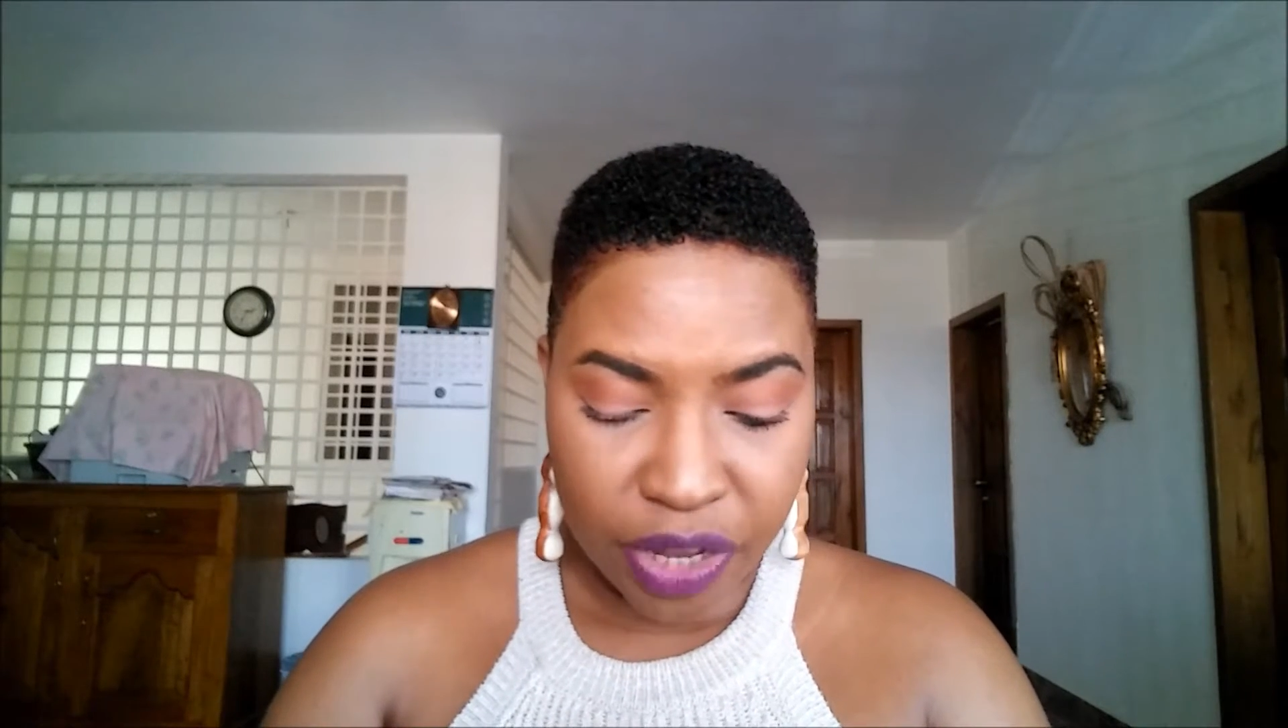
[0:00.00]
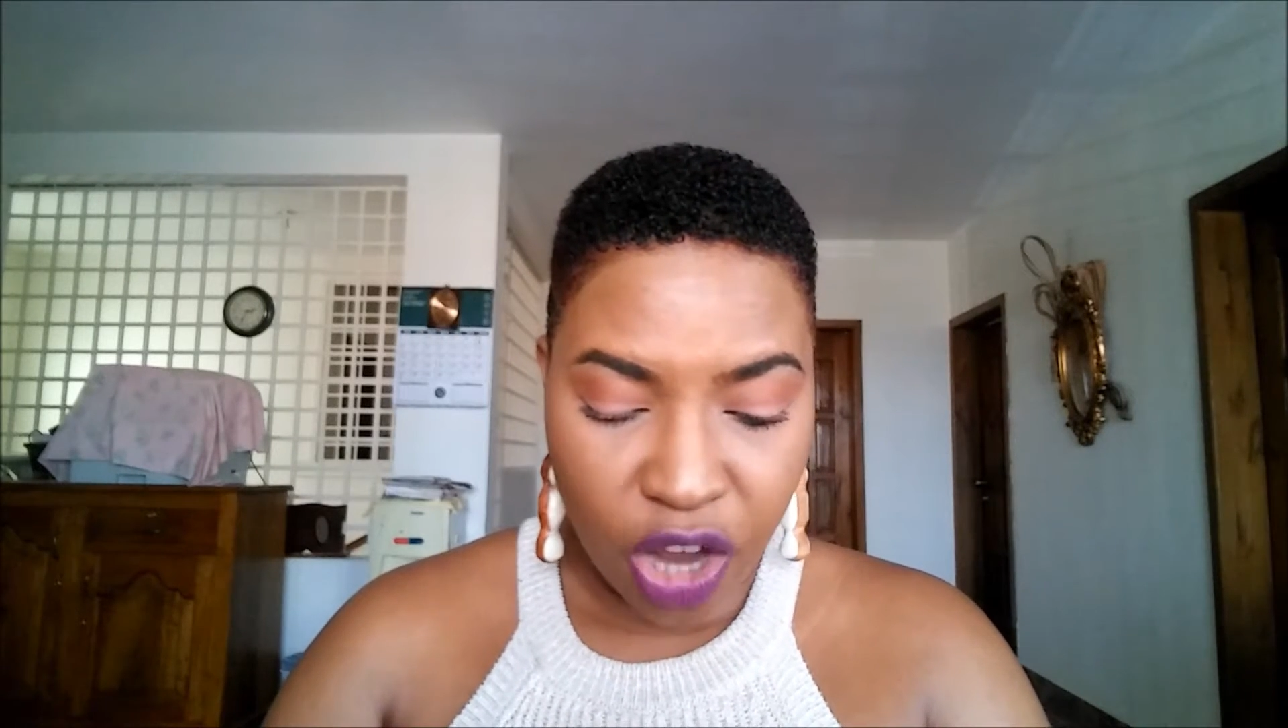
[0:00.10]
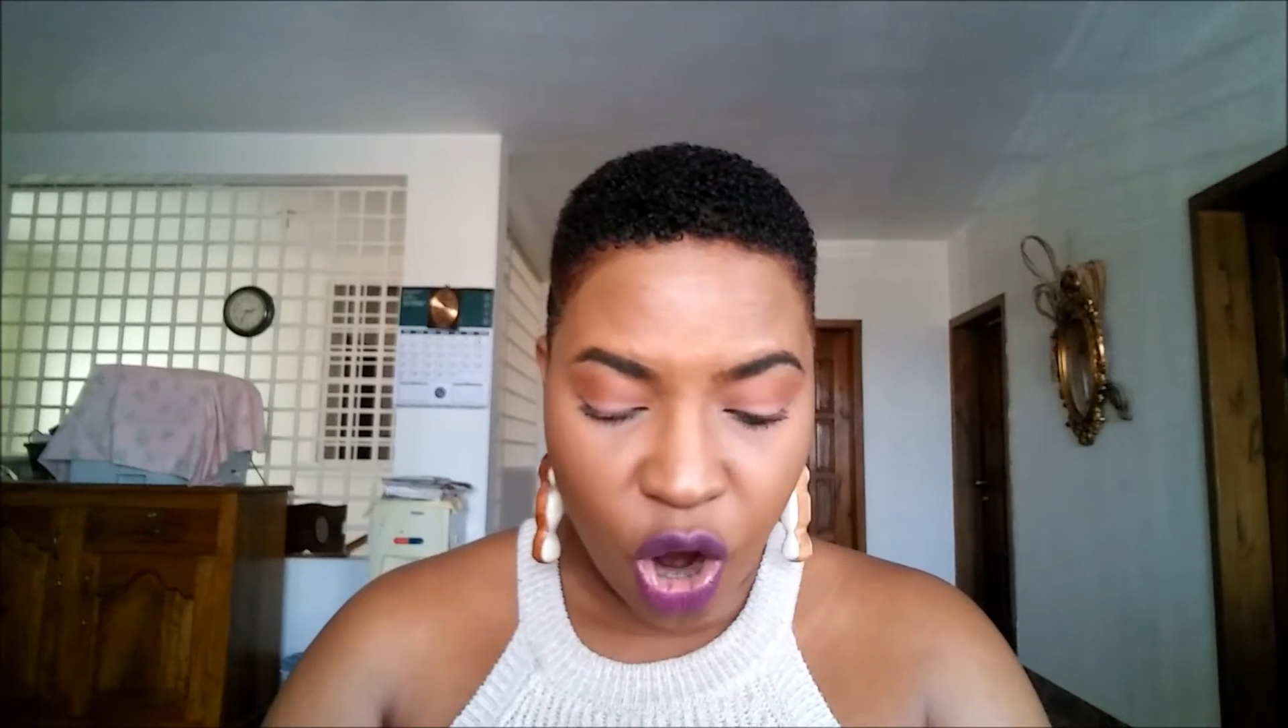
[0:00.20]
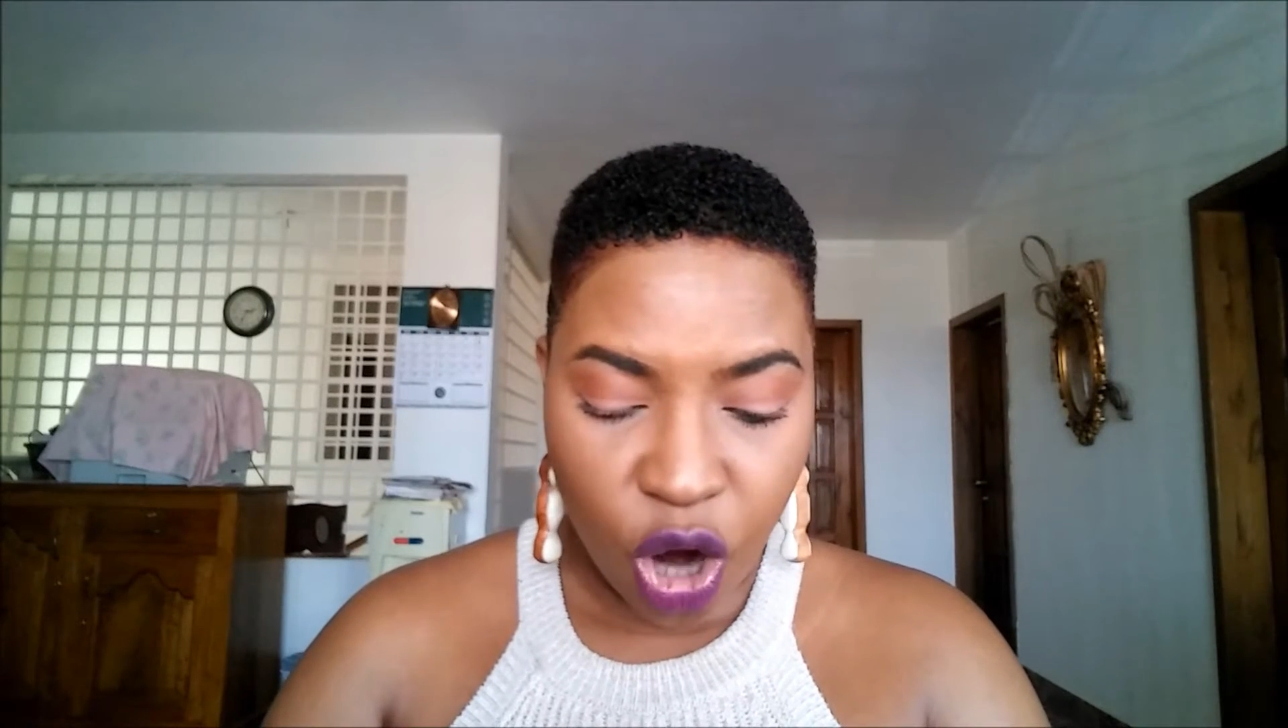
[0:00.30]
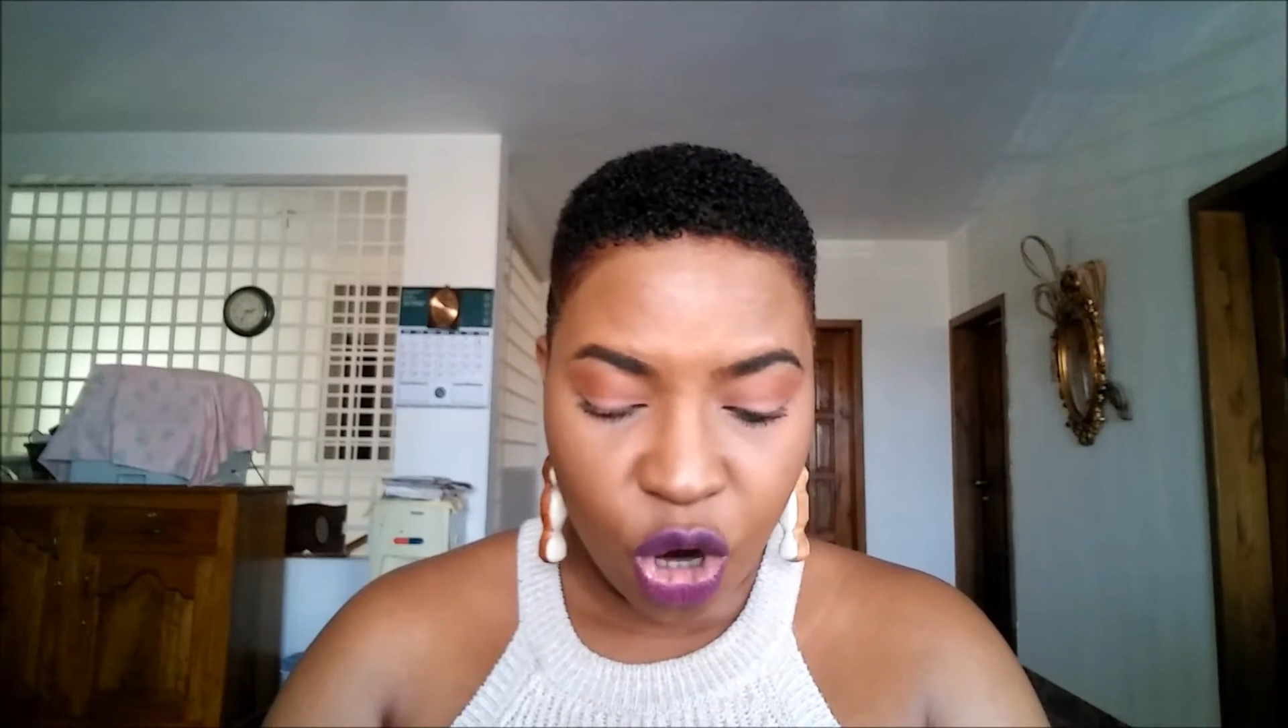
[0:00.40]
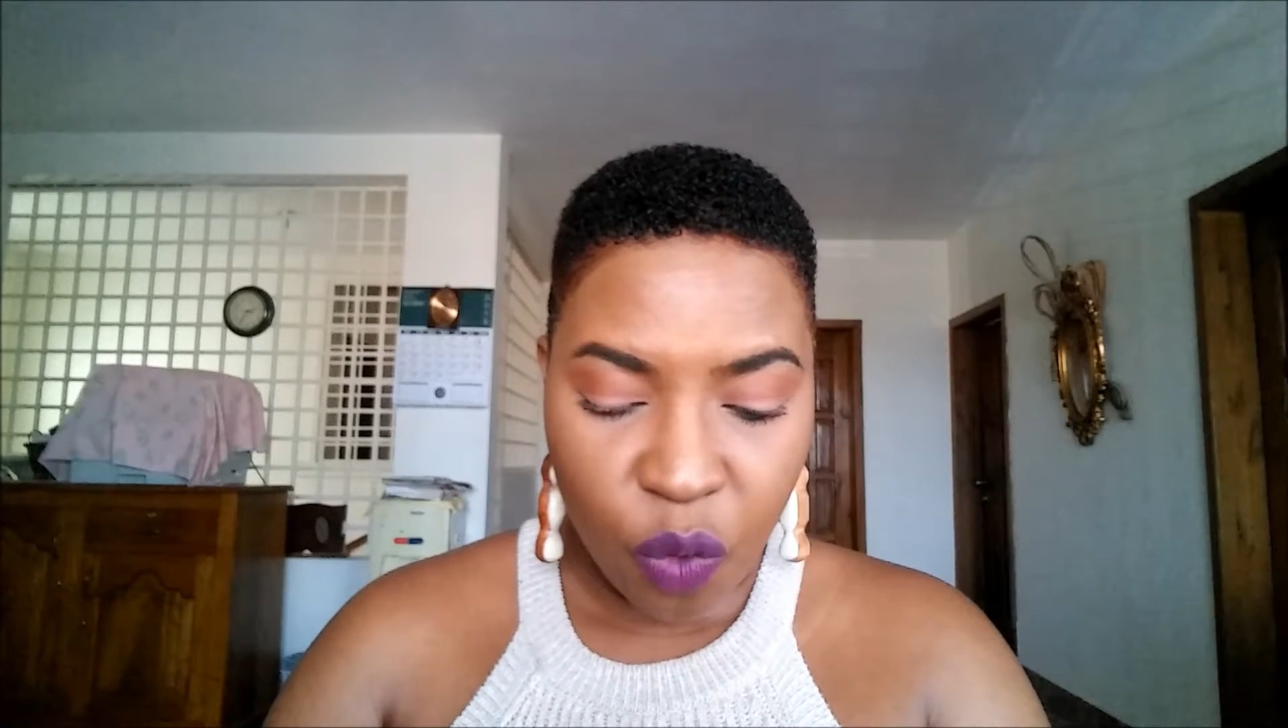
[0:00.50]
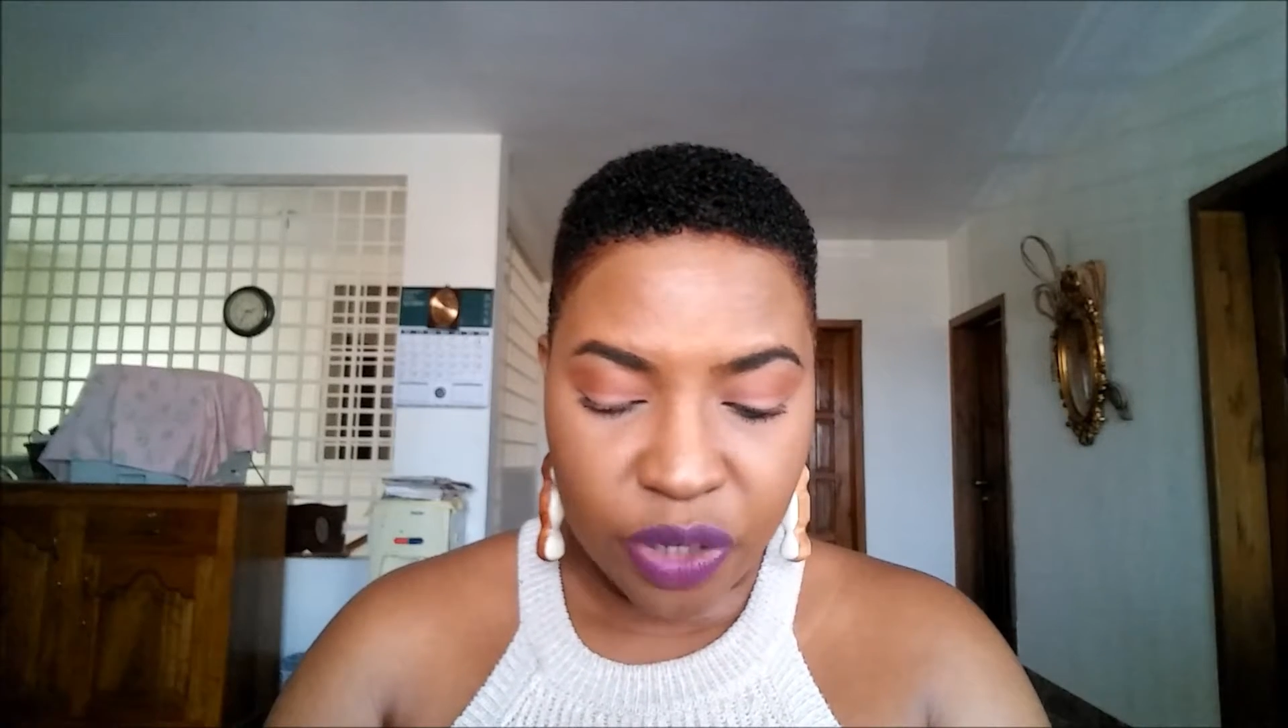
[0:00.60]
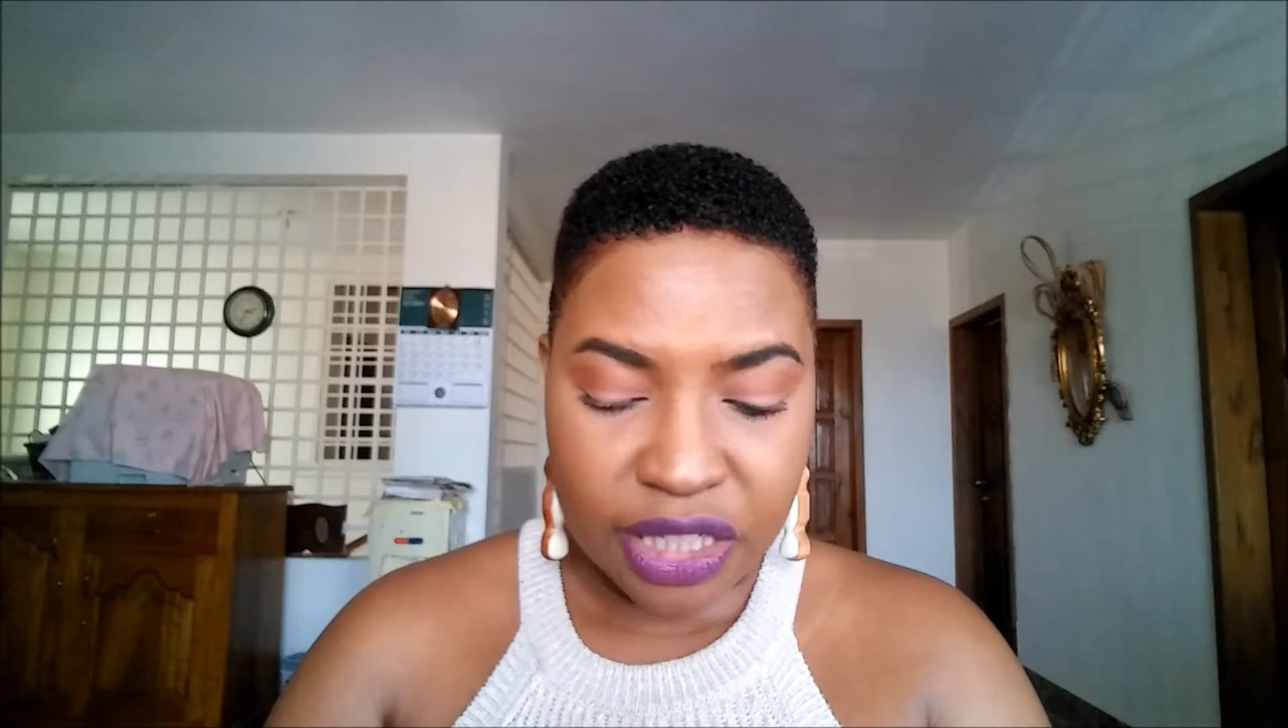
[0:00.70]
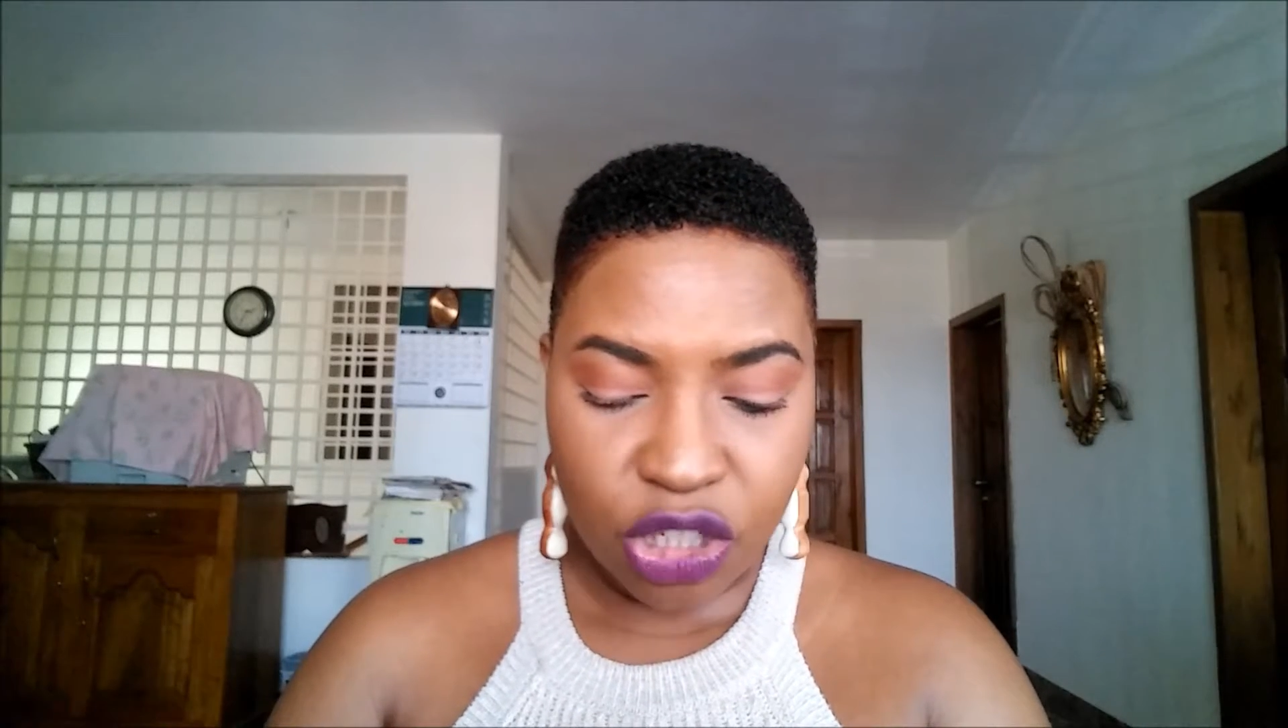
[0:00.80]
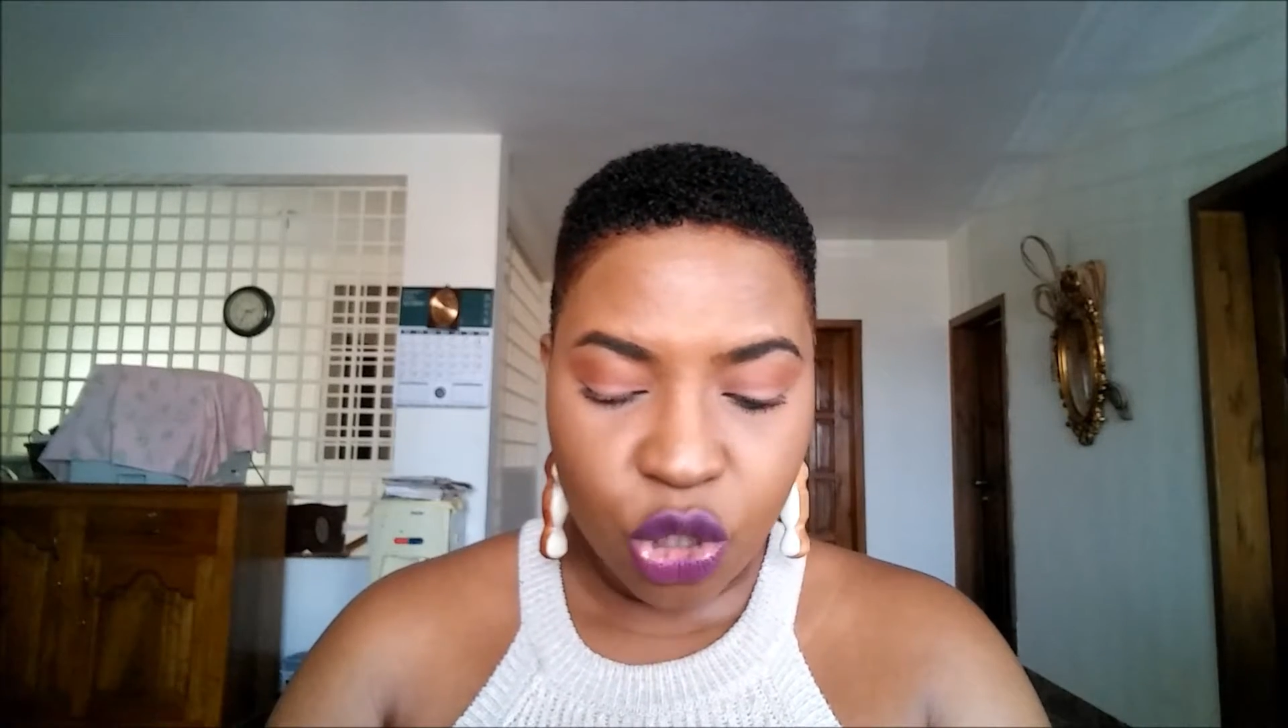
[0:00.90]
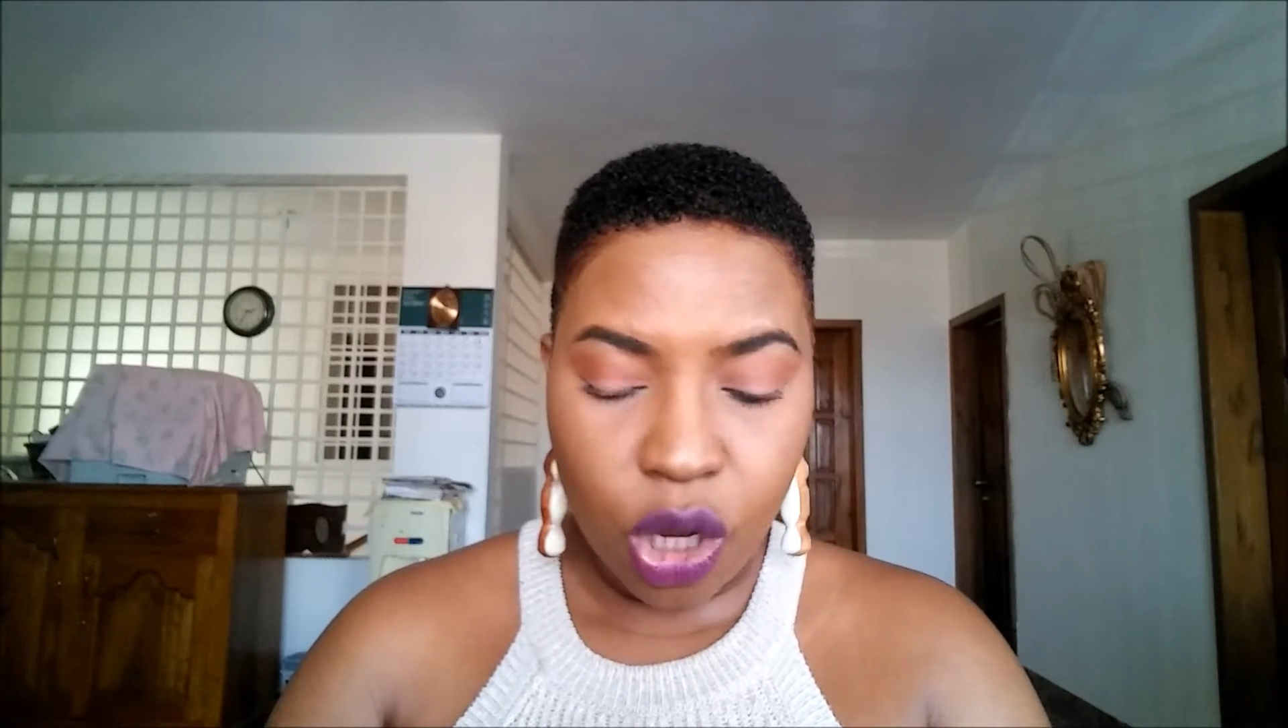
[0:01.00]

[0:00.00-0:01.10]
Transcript: we are going to